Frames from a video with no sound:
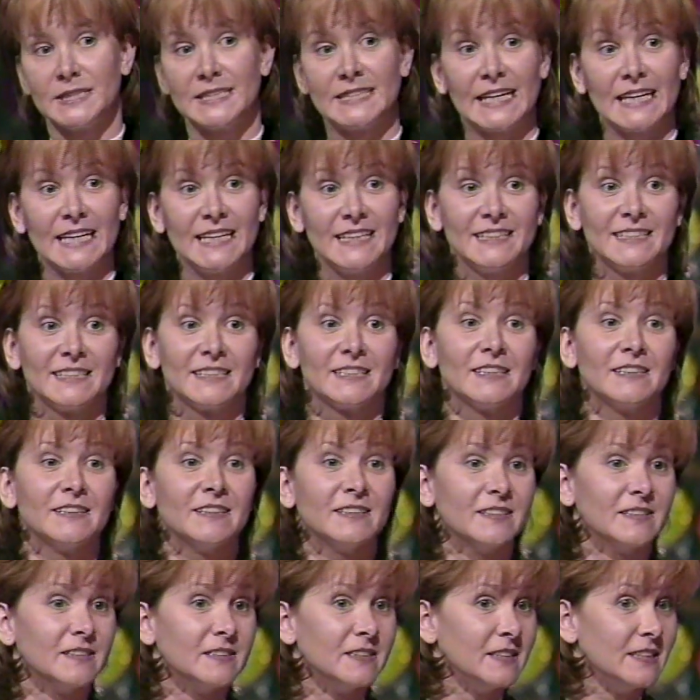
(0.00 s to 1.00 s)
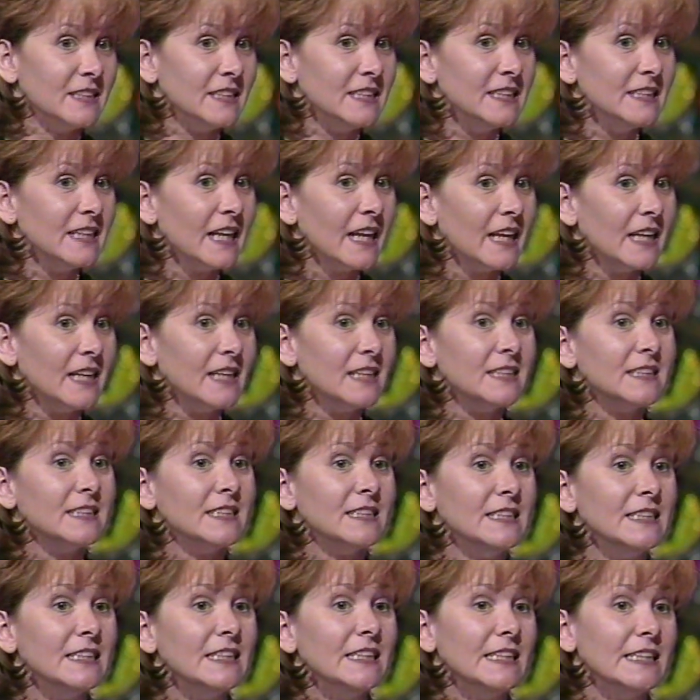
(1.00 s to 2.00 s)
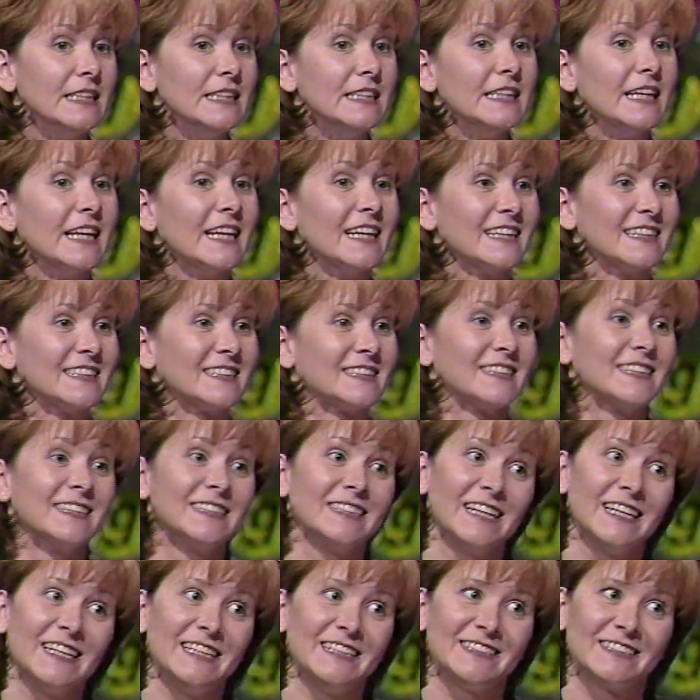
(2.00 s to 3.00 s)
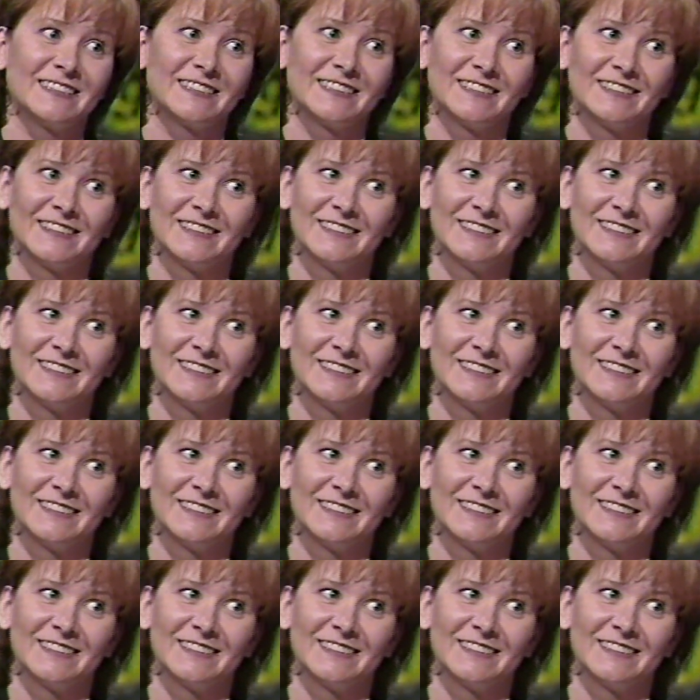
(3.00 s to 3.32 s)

Dates. D A T E S. Dates.